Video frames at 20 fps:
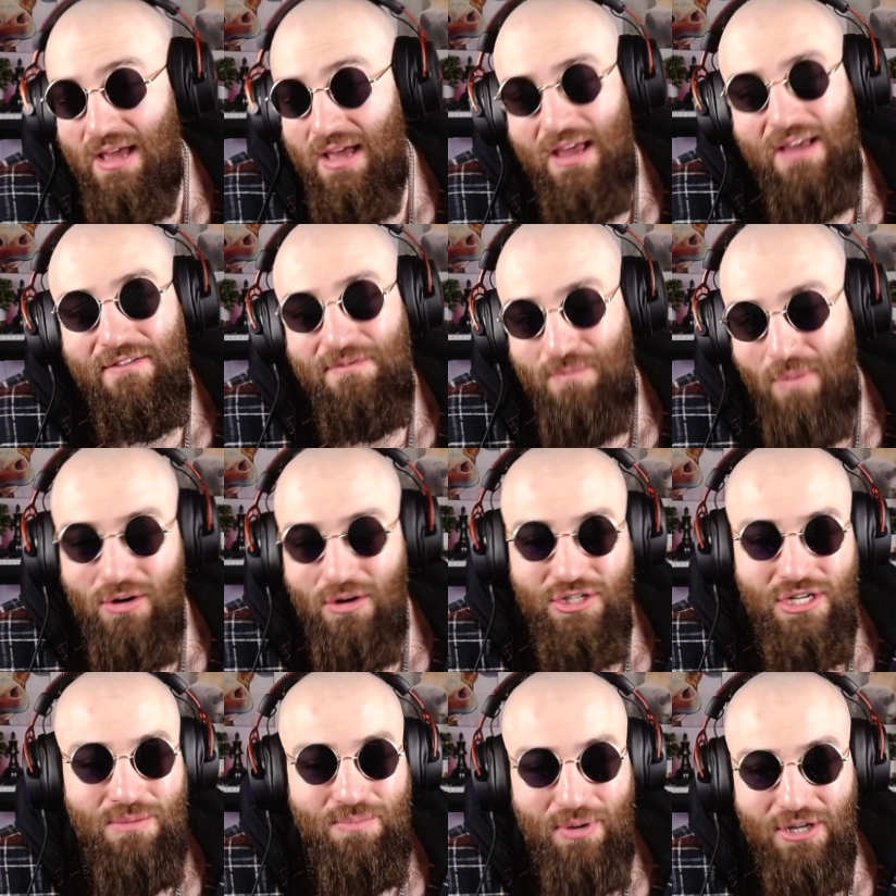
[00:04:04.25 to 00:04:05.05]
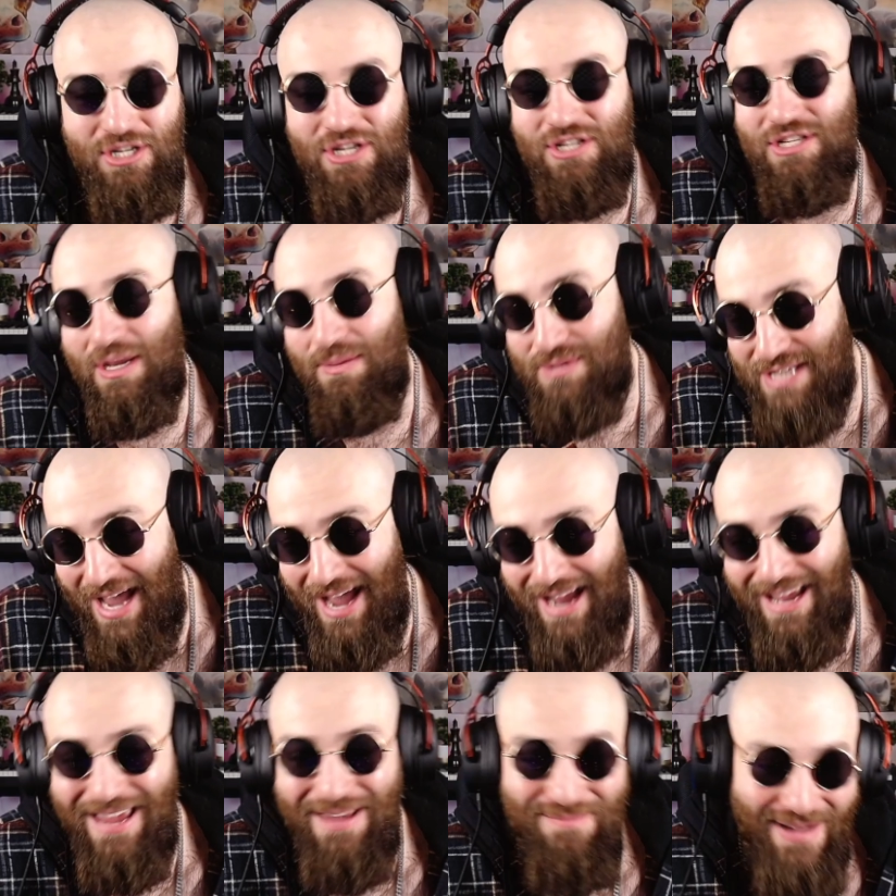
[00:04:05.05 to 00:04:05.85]
If Martian pushes, I'm
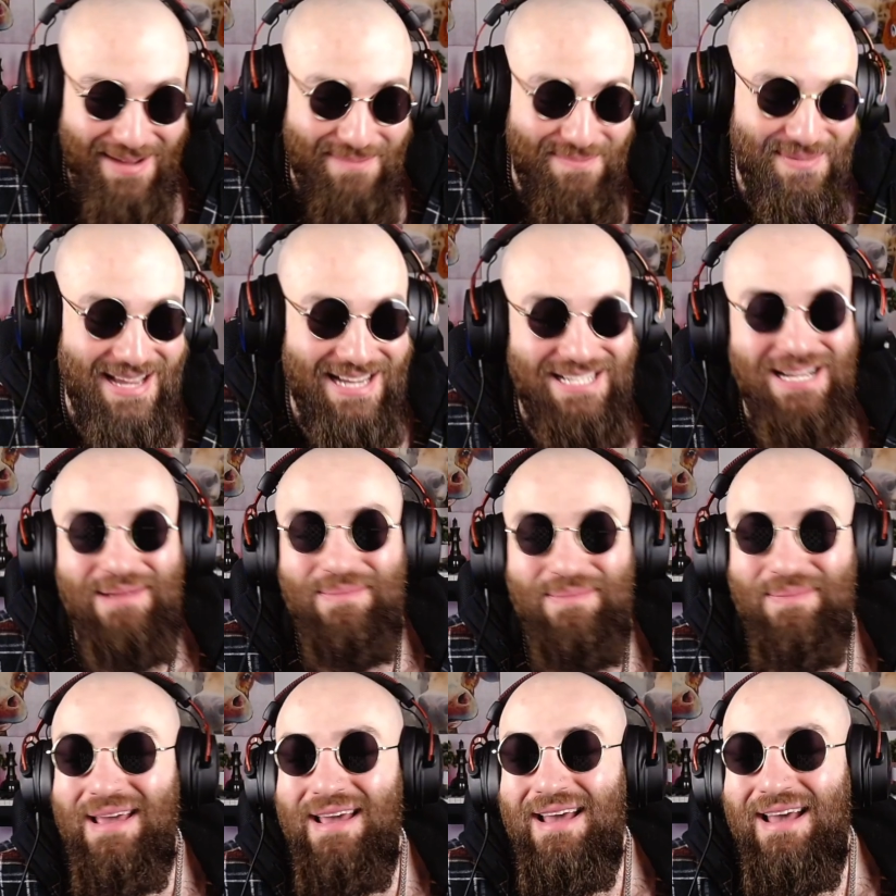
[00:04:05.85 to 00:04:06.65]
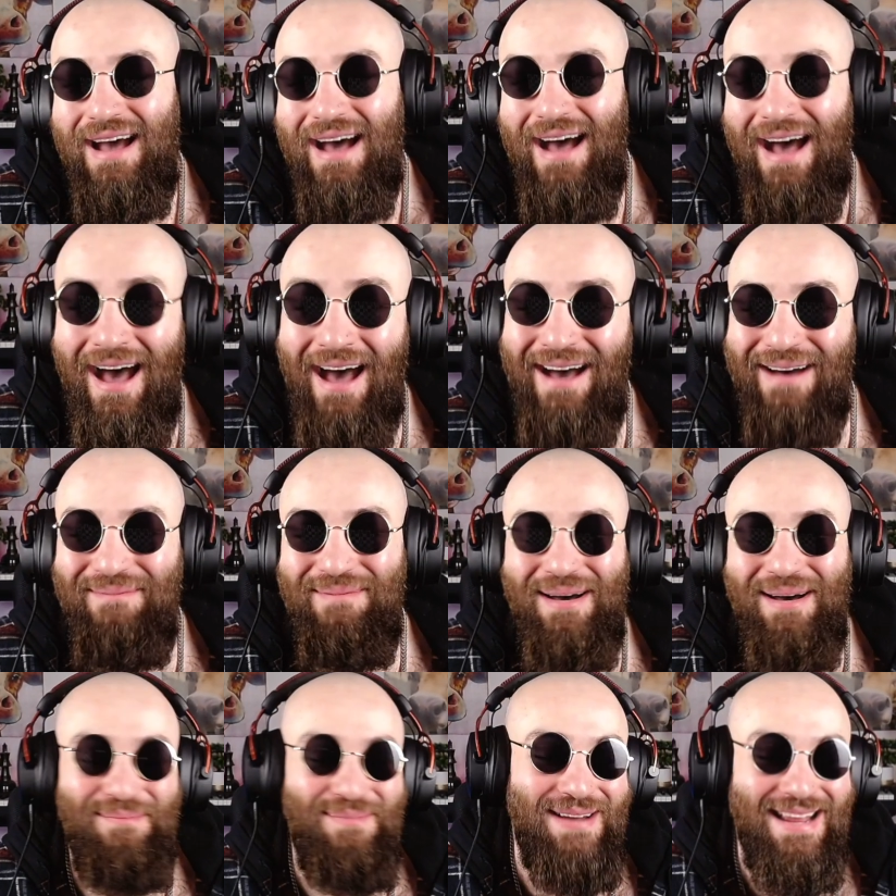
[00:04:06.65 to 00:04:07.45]
sacking my bishop.
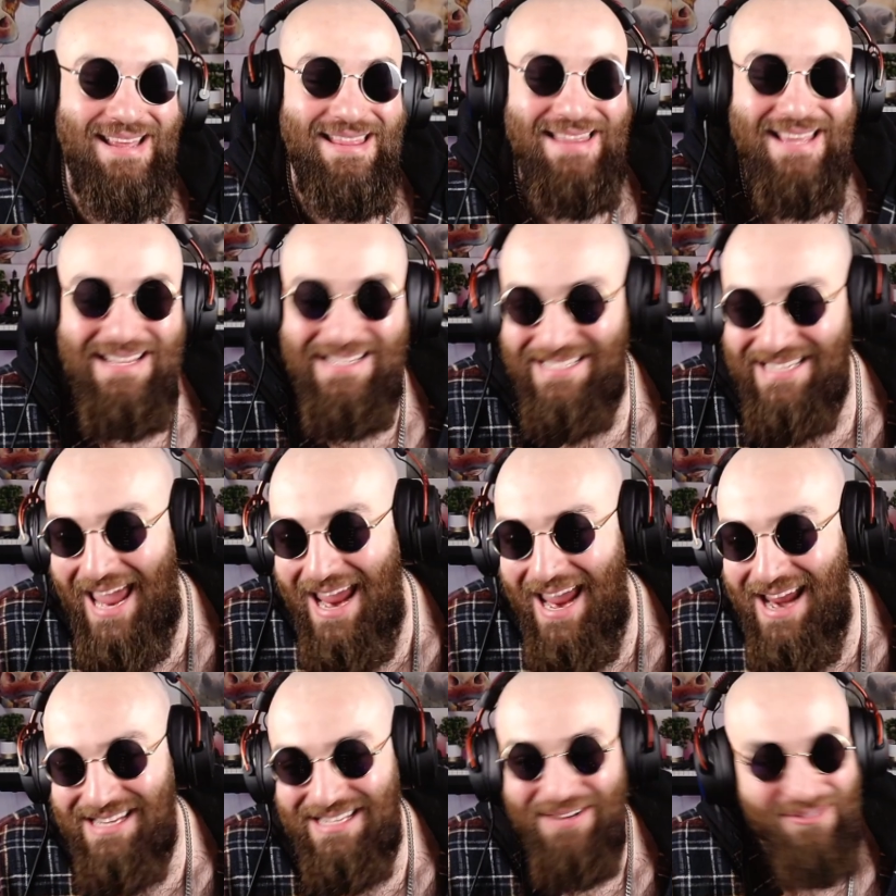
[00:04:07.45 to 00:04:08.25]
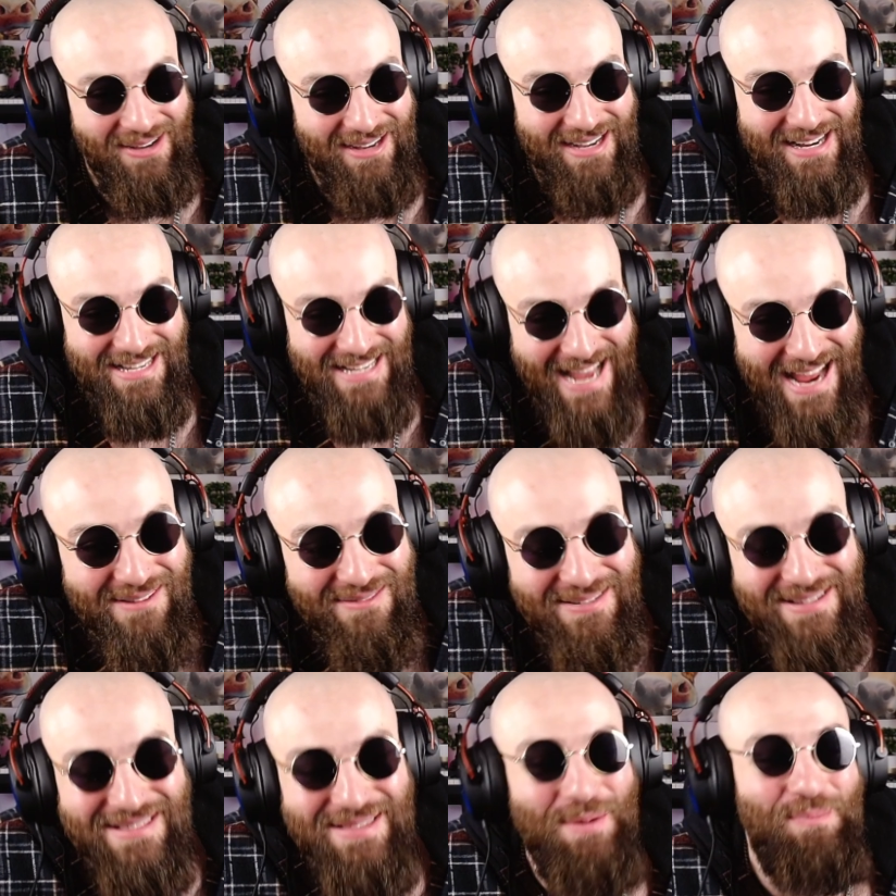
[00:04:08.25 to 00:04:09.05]
But in this case, we're gonna take
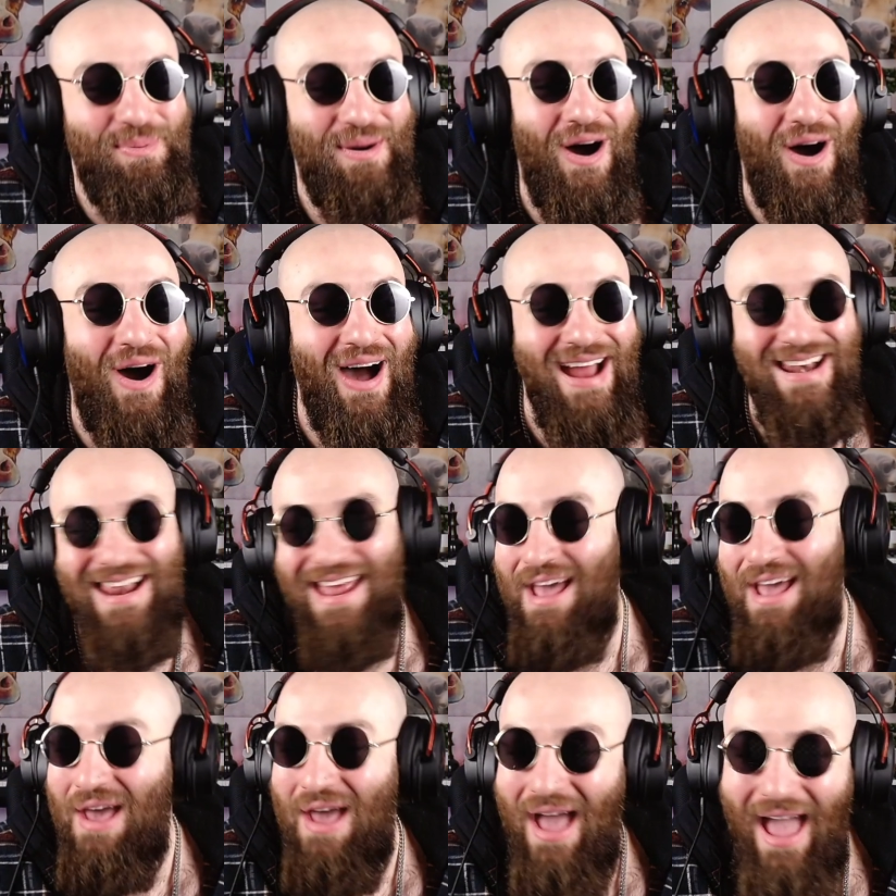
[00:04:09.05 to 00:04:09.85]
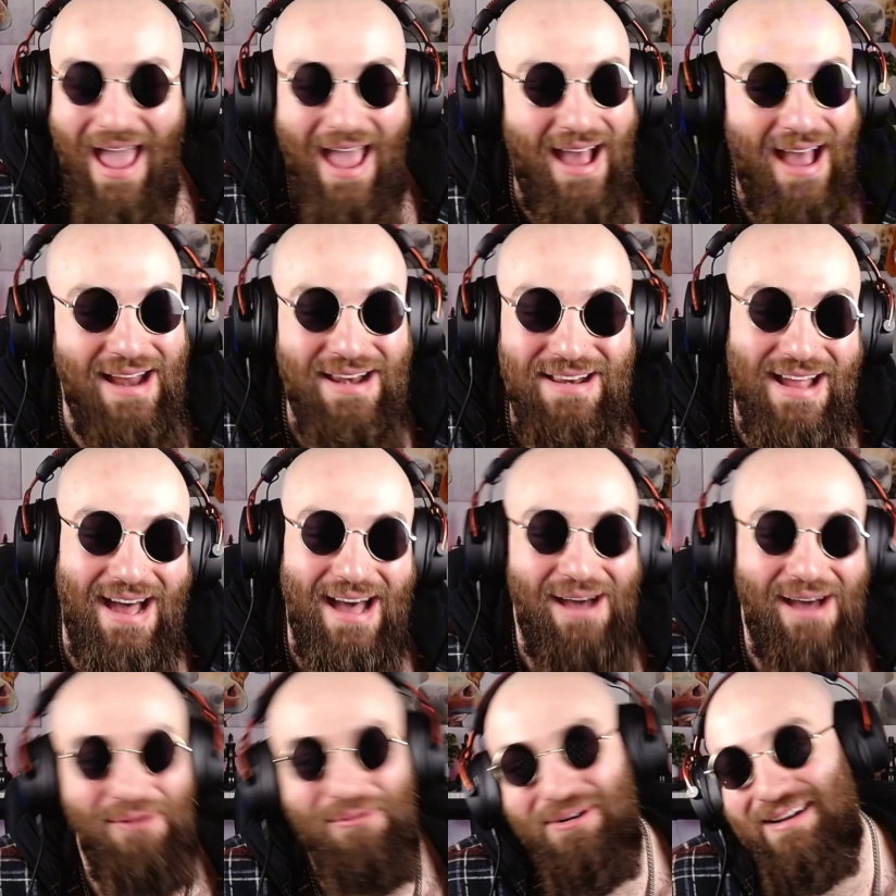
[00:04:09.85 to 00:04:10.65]
with the pawn, and
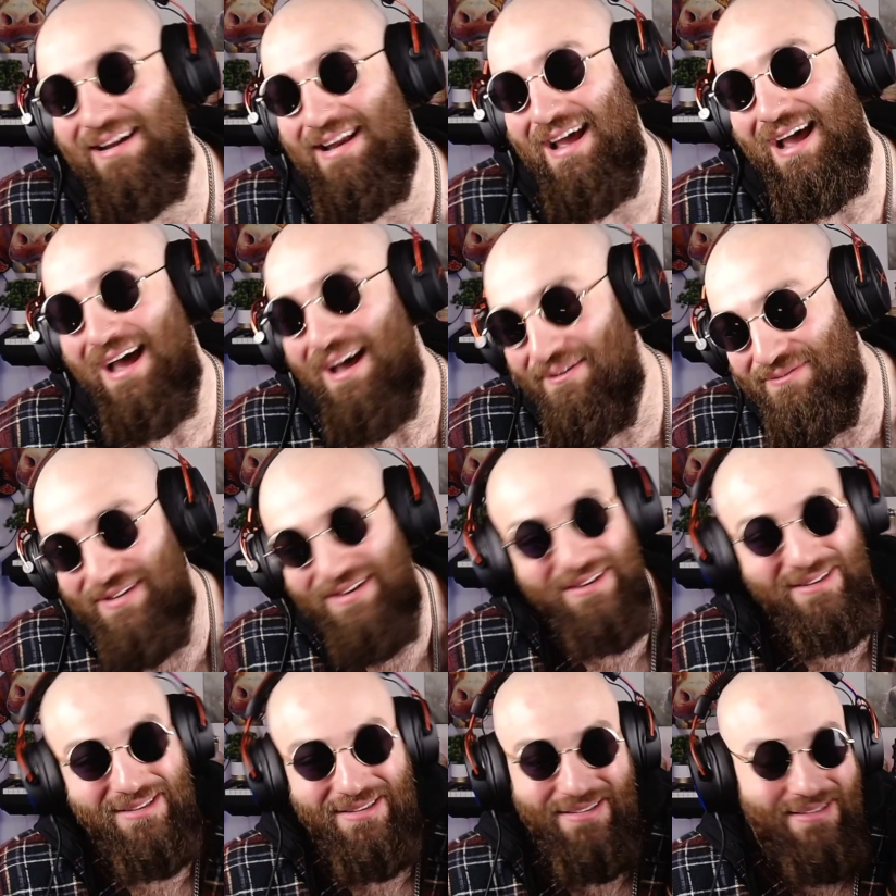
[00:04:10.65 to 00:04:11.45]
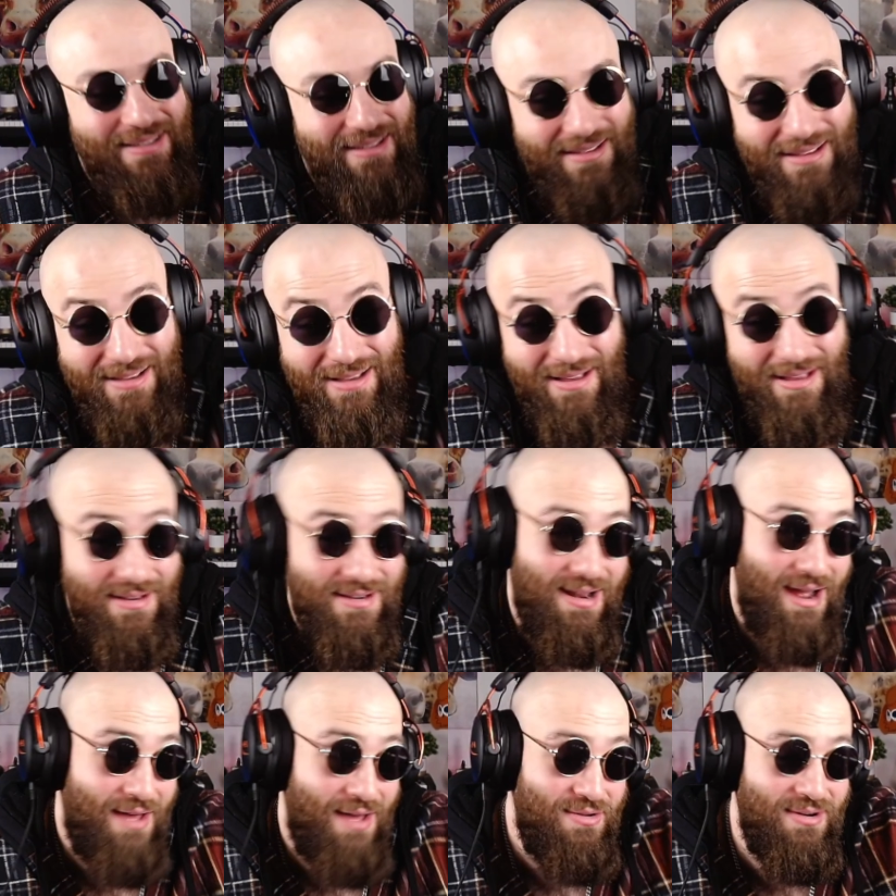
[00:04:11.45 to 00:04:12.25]
we're gonna have
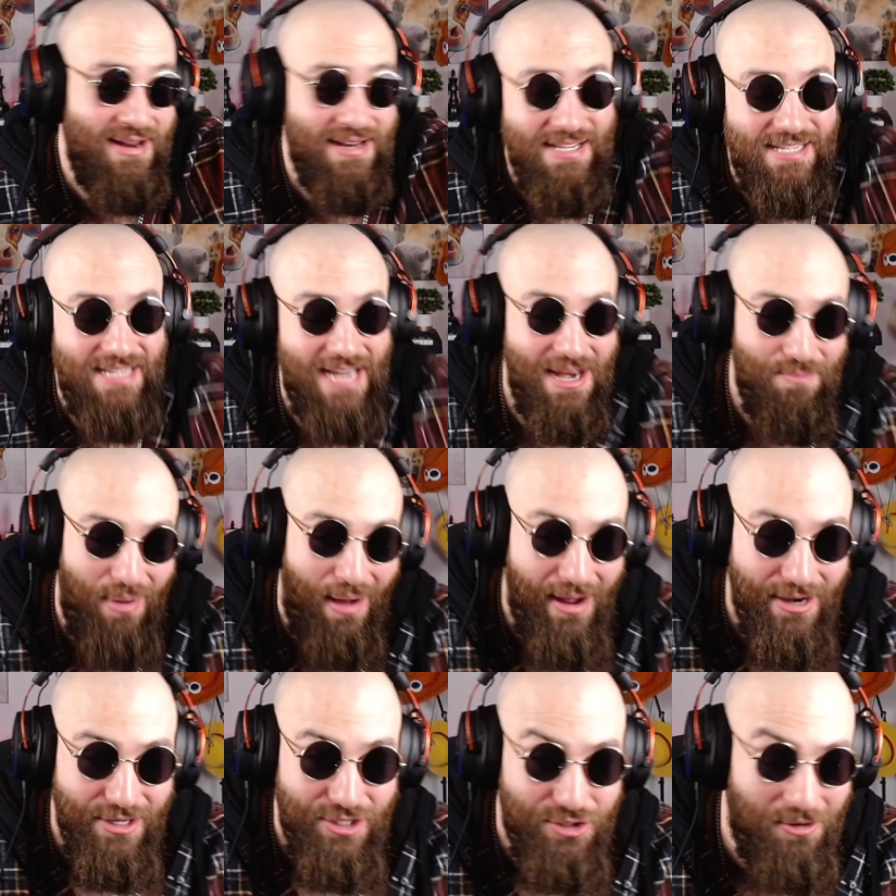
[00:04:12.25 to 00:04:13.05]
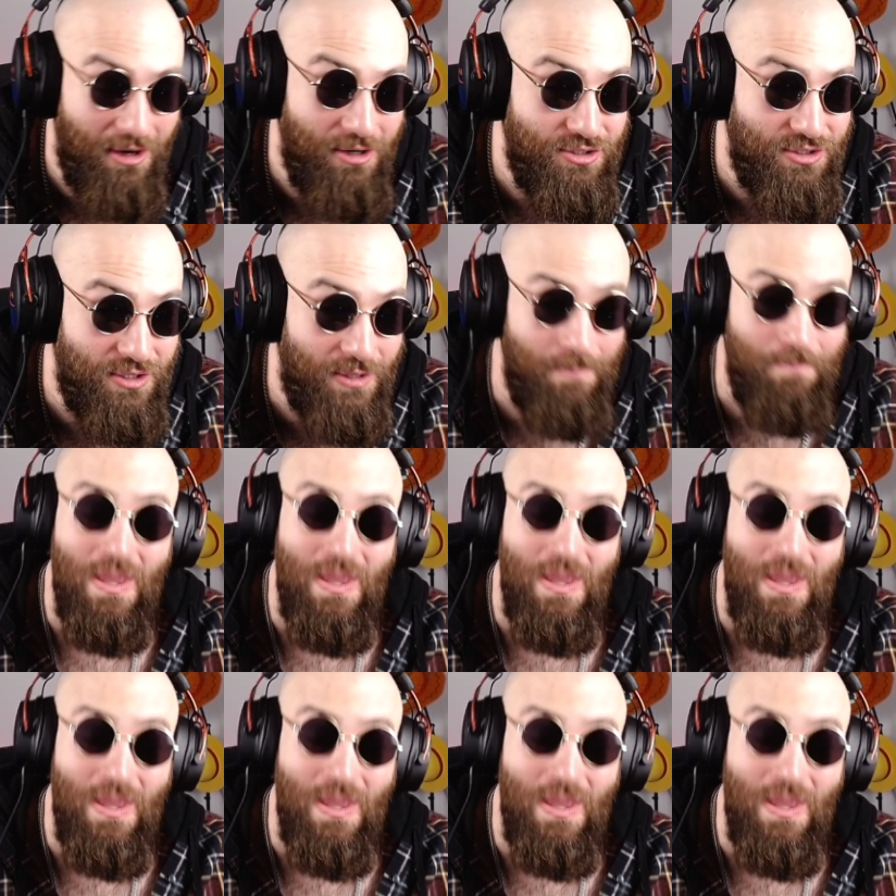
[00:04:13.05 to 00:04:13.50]
another insane pawn structure.